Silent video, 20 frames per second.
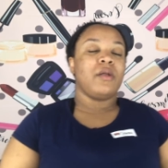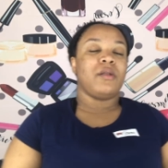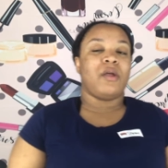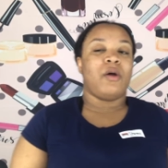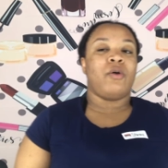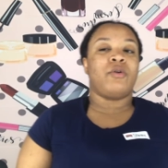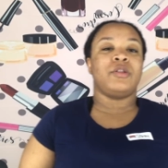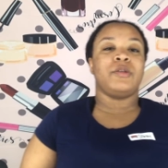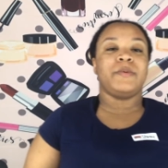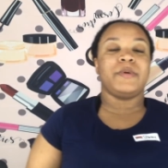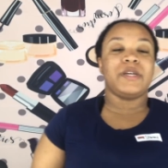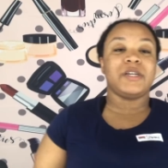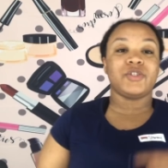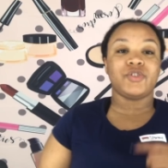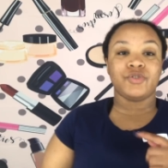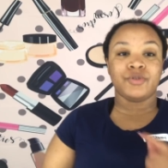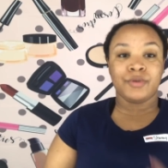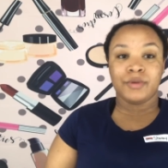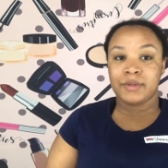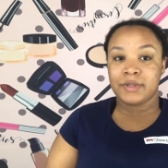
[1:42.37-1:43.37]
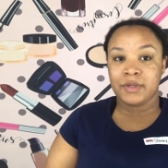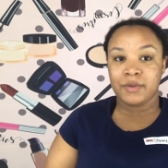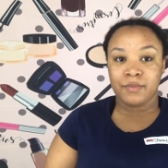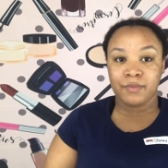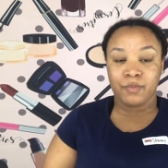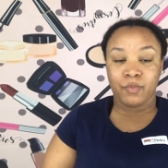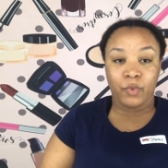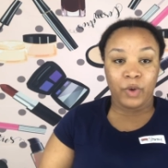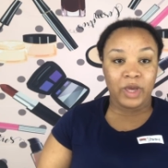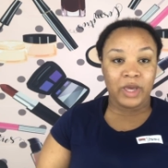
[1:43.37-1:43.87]
not only because you're losing
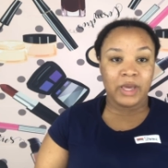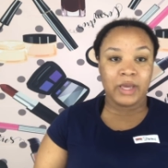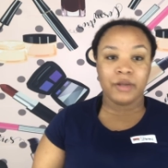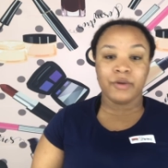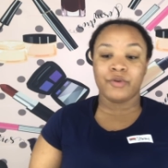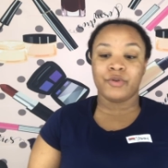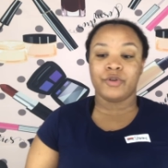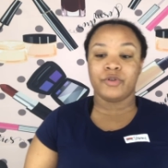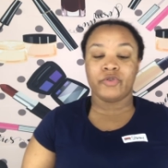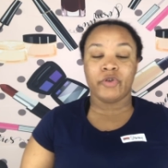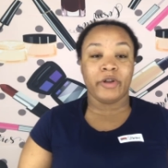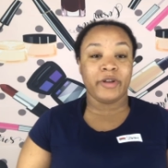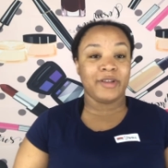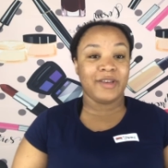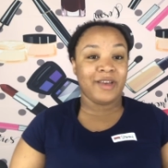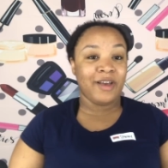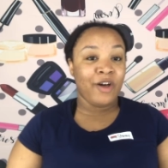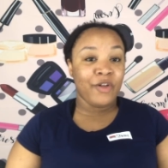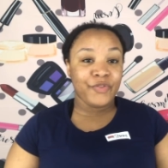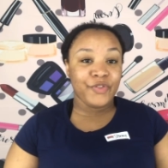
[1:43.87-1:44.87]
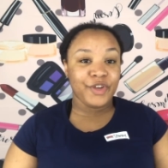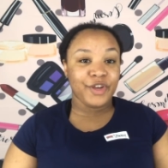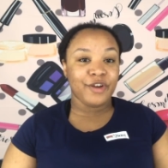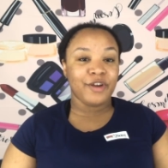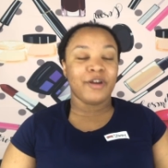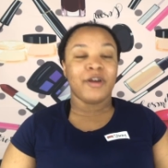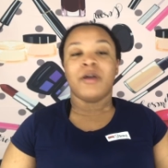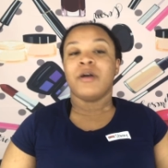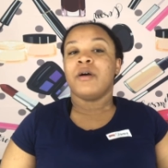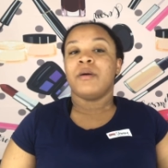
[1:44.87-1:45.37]
weight or you're trying to get
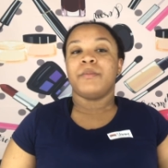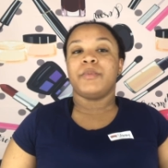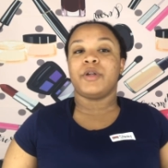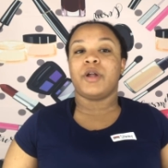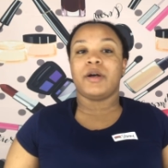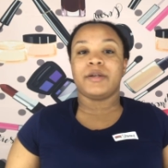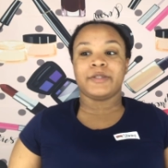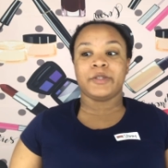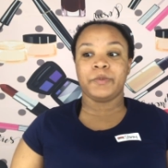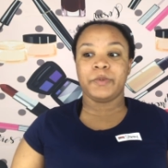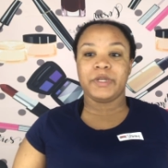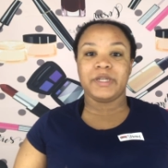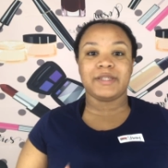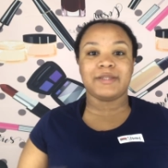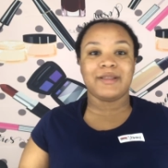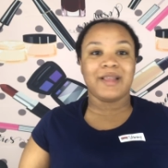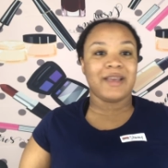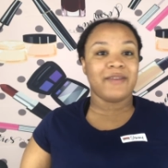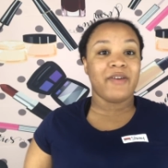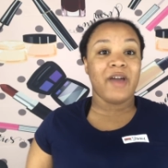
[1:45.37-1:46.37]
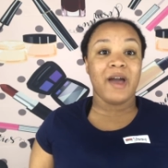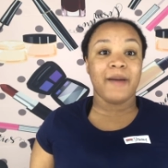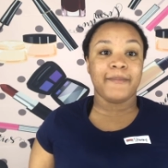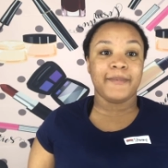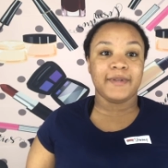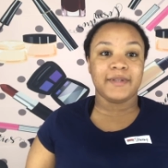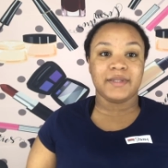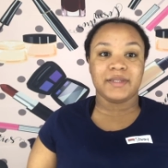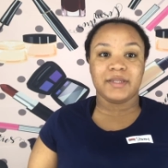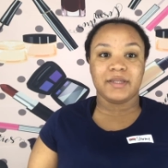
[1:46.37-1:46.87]
healthier but also because life
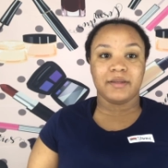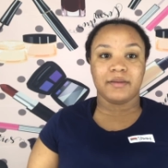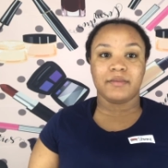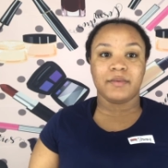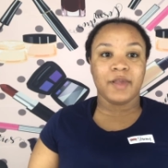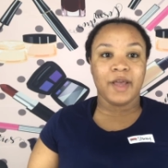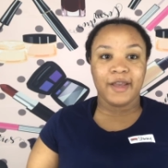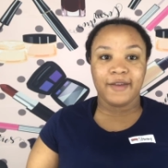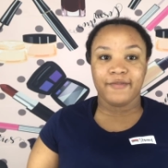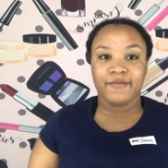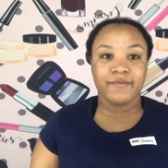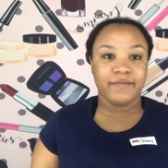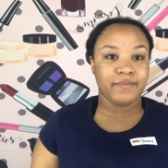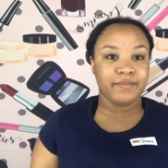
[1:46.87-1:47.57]
happens and life